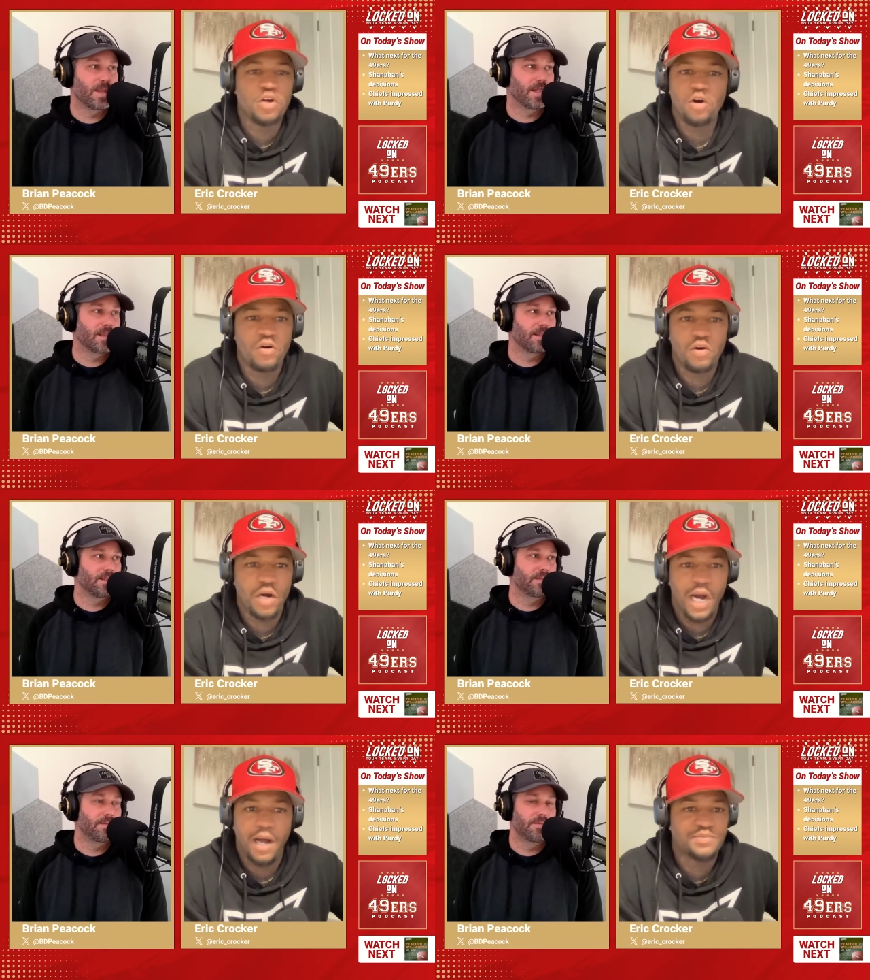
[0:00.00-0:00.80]

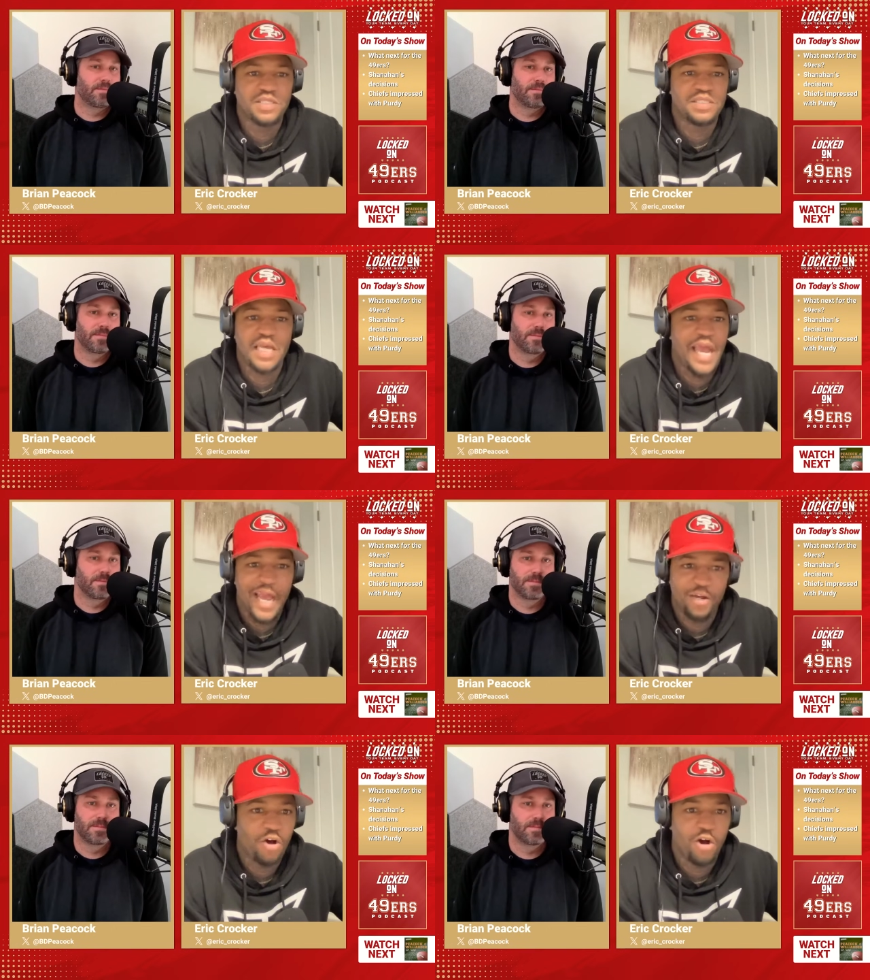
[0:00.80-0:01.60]
Speaker 1: goal option
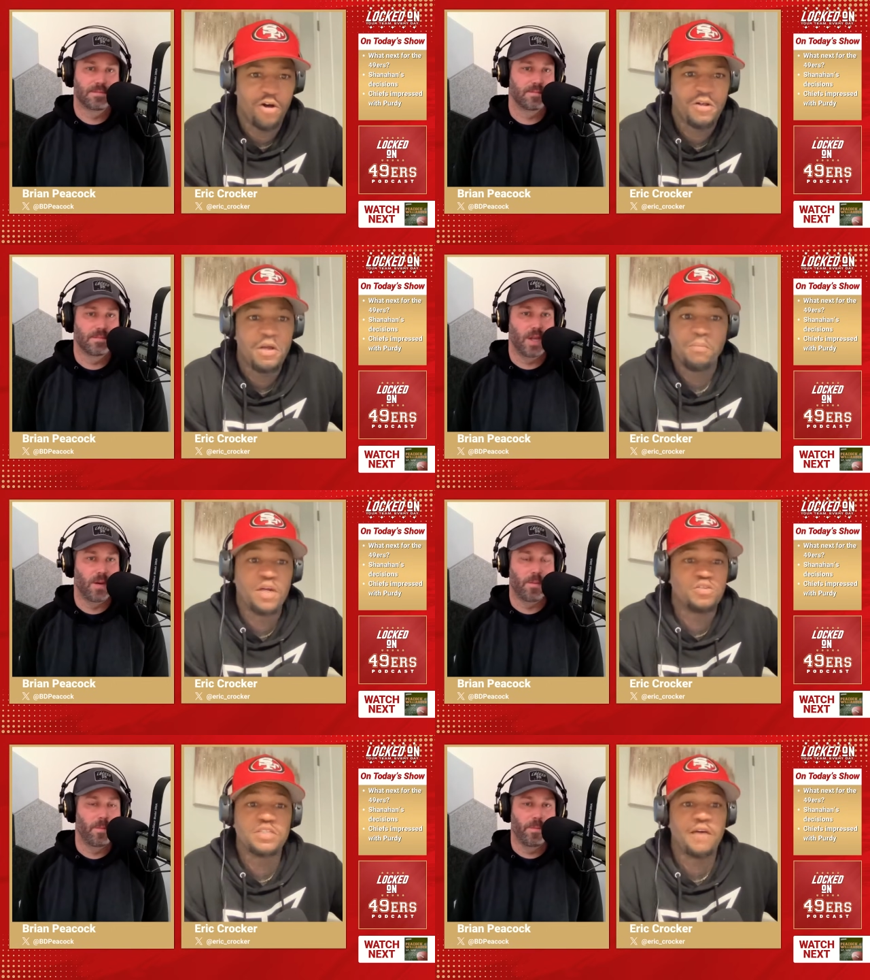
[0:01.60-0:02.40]
at all. No.
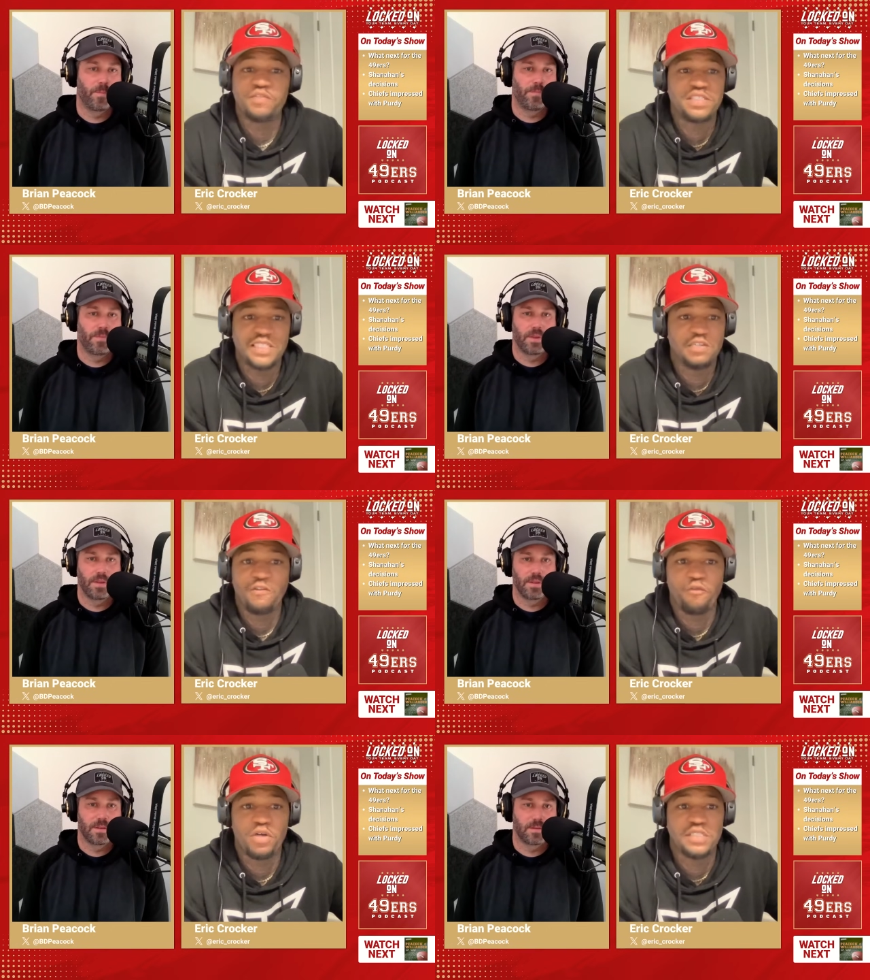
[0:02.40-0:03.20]
But you definitely
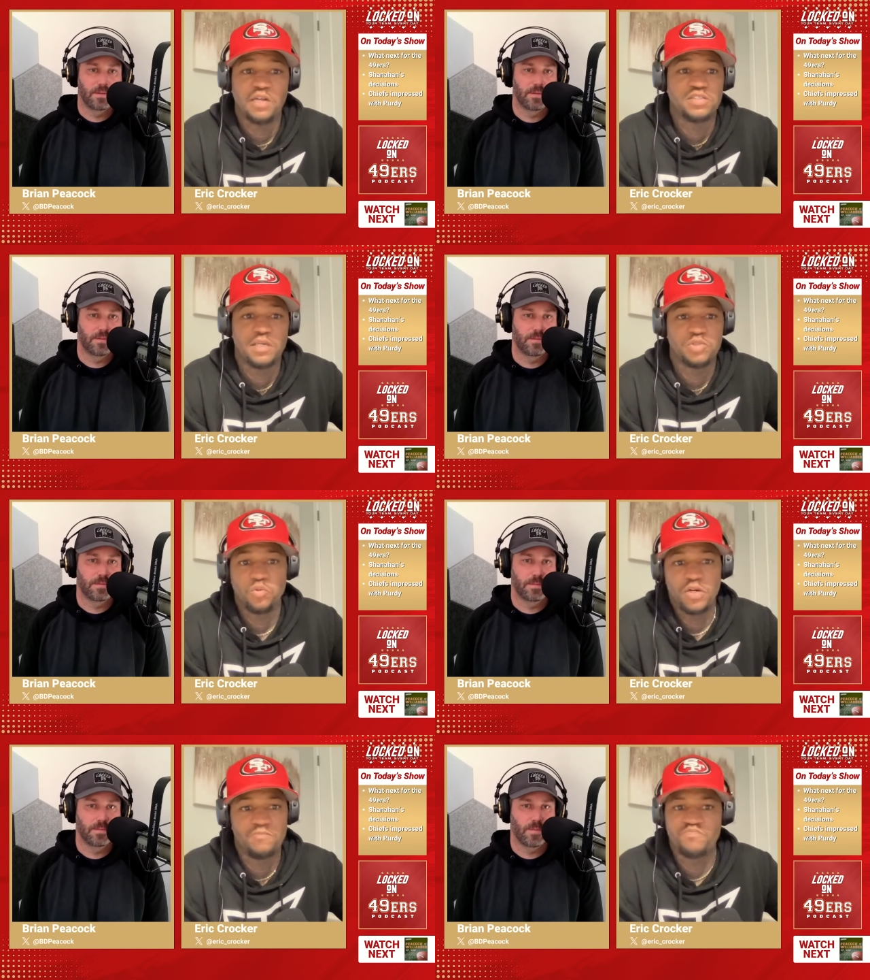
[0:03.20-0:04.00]
setting the 49ers up
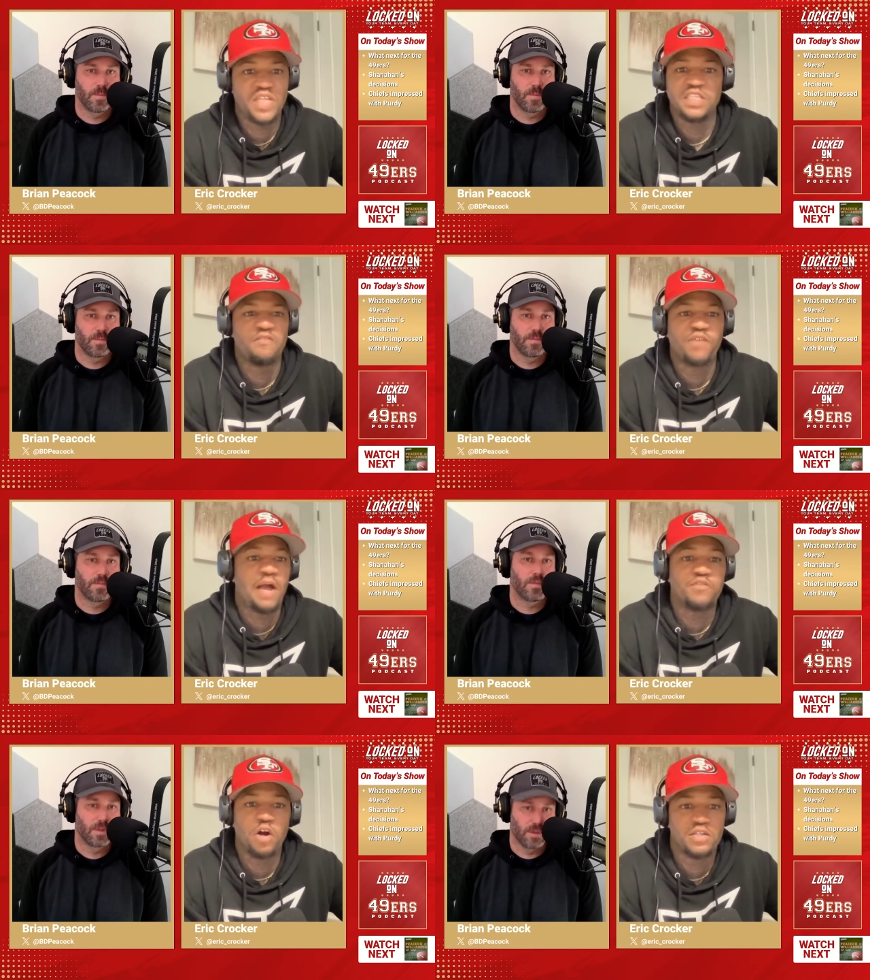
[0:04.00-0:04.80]
to where they need
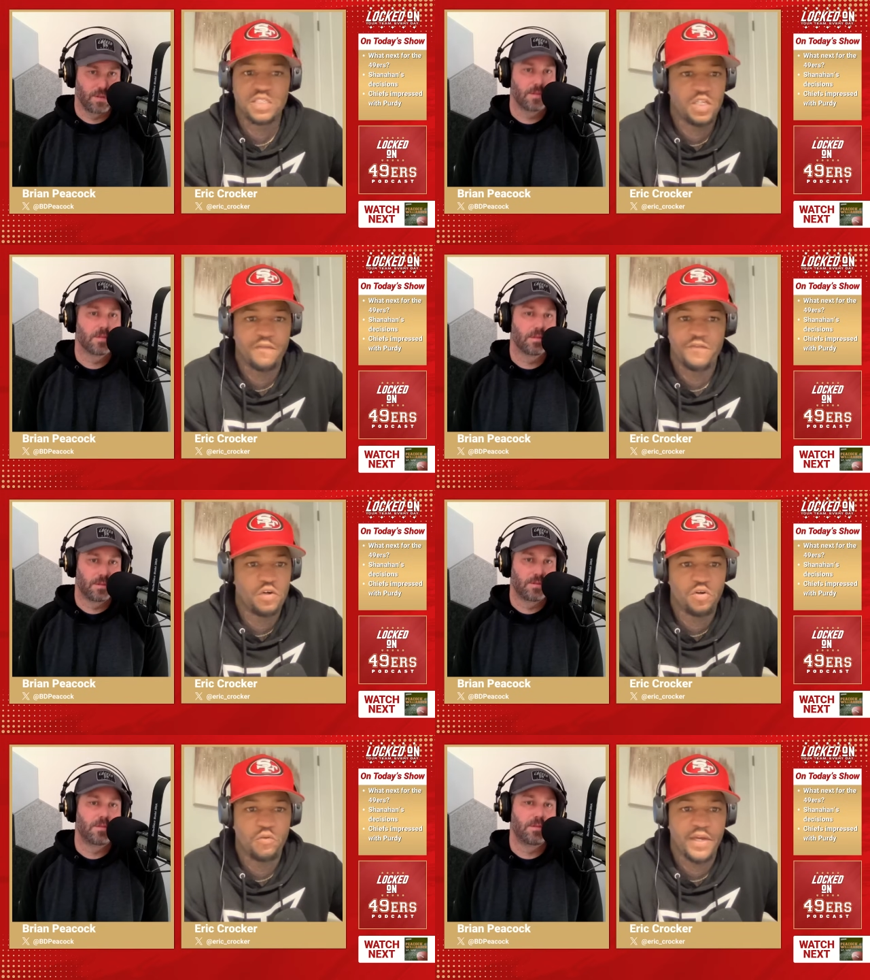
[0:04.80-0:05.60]
five yards and they're in
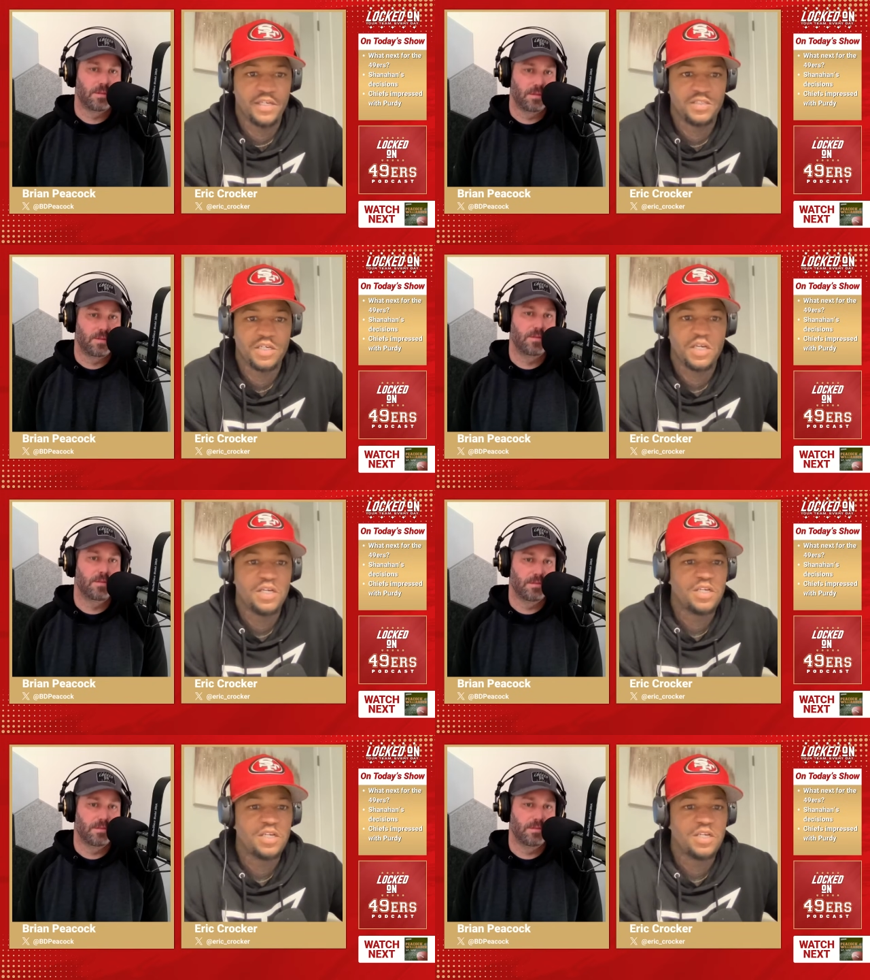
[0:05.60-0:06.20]
field goal range.